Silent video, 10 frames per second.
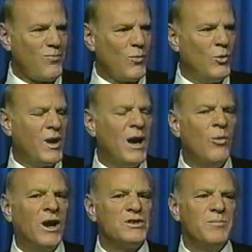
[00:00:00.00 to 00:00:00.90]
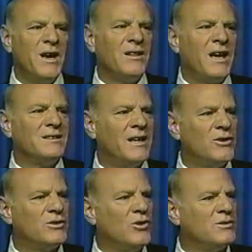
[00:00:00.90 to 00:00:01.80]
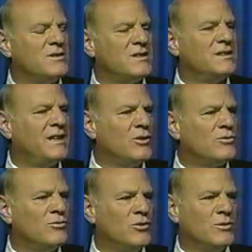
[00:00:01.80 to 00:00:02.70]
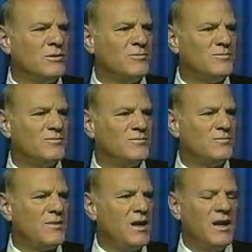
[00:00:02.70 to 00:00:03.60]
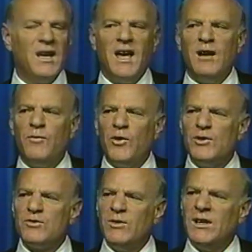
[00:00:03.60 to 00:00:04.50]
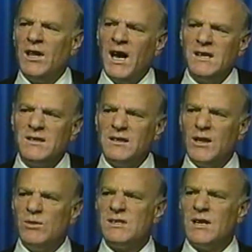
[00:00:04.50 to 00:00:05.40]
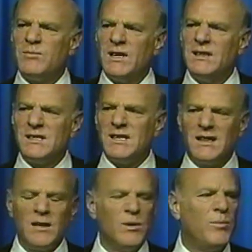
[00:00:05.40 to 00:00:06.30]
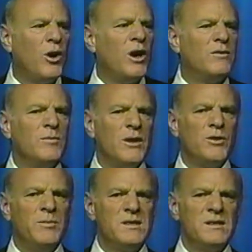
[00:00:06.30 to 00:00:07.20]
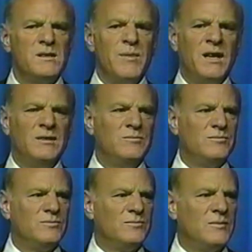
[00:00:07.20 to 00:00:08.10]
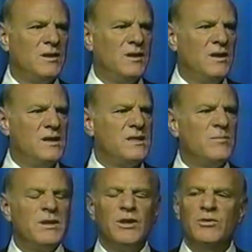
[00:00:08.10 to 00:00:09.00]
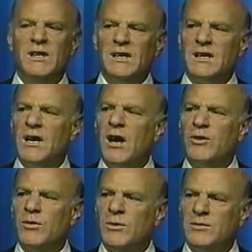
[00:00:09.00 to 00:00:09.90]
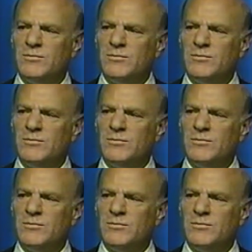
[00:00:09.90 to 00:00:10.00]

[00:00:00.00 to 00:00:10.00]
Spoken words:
when I watched men like Leonard Goldenson and Elton Rule, and first realized that there was something that set them apart from other businessmen, something unique and honorable.